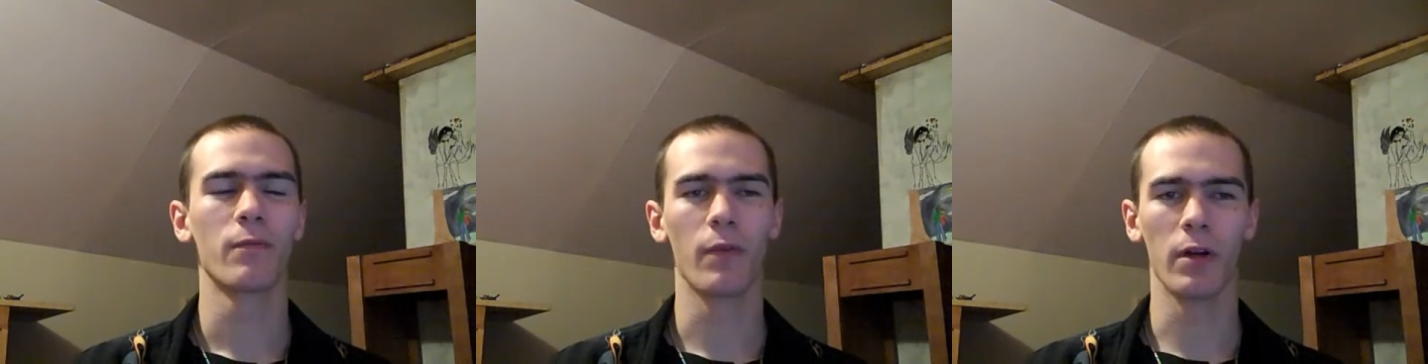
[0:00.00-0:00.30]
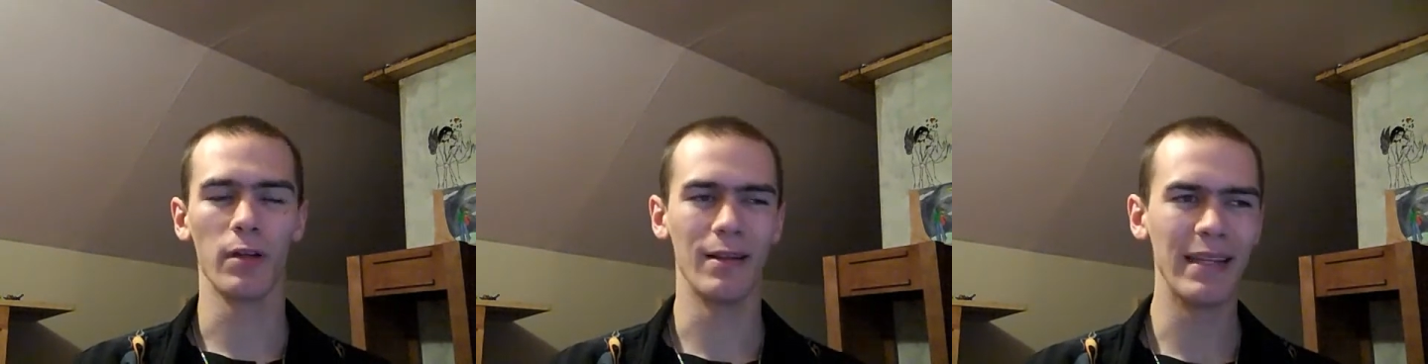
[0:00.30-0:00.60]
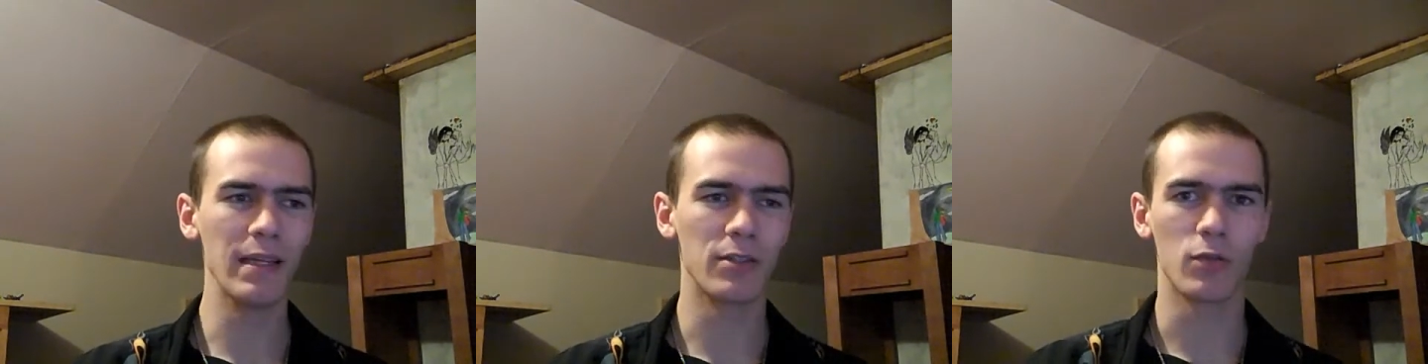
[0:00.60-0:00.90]
for at
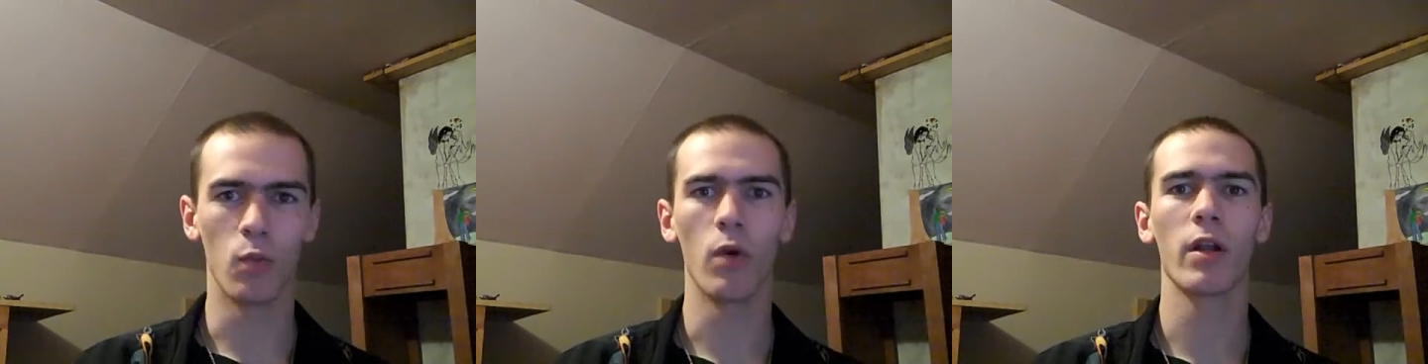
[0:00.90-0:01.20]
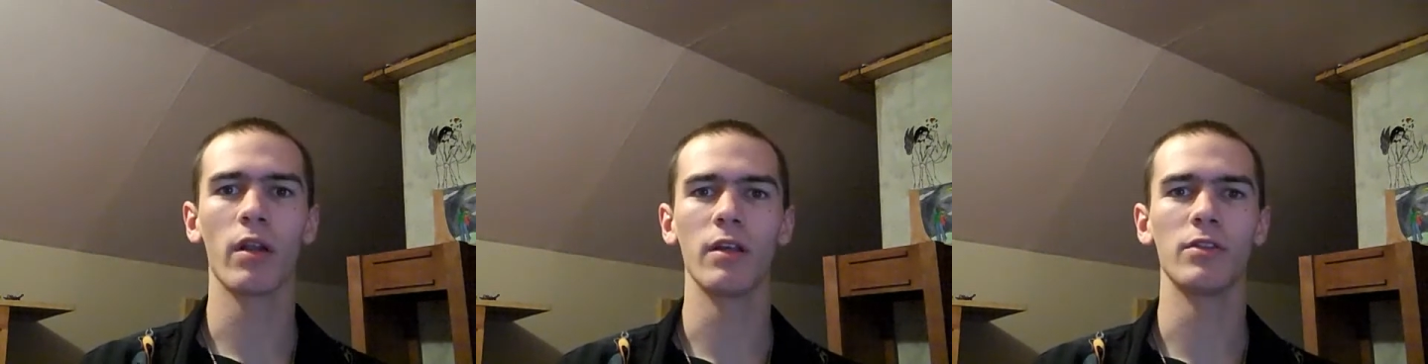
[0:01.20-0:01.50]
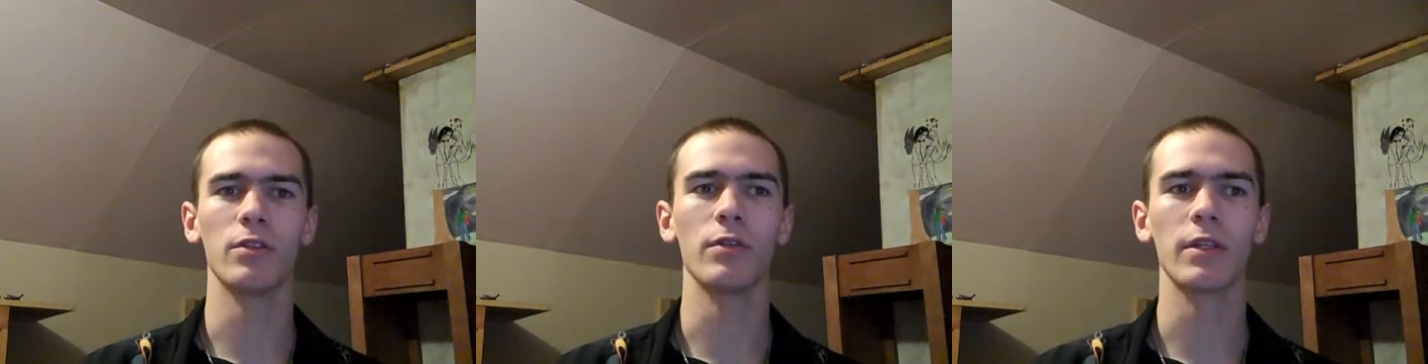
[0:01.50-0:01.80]
least one of
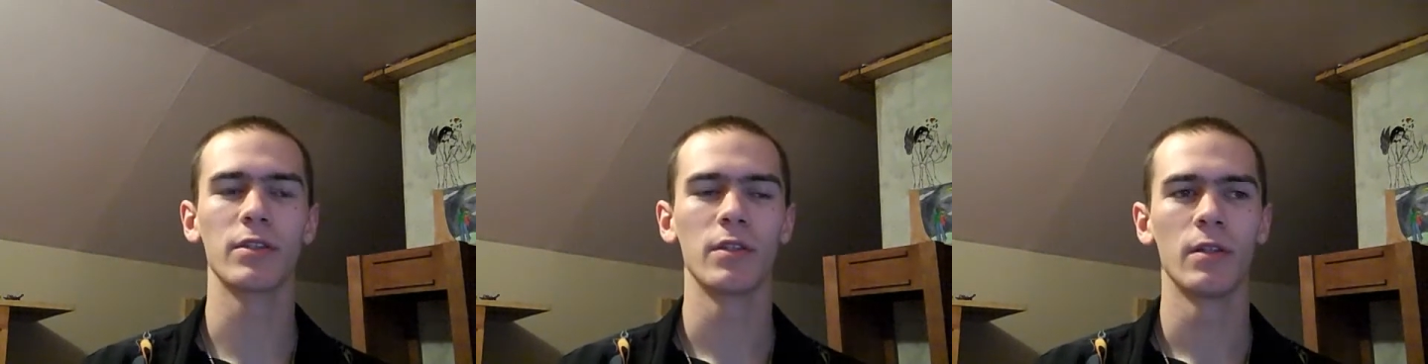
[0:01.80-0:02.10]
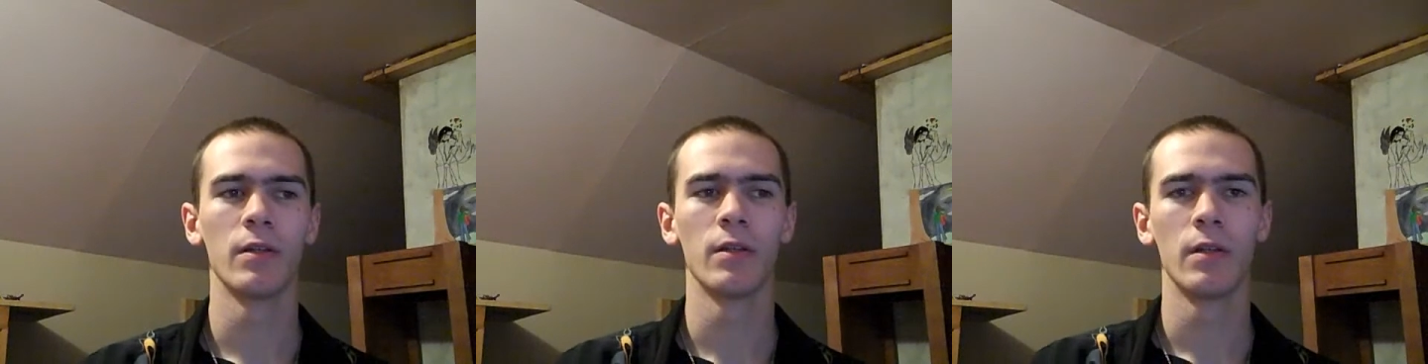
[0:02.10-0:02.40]
these units.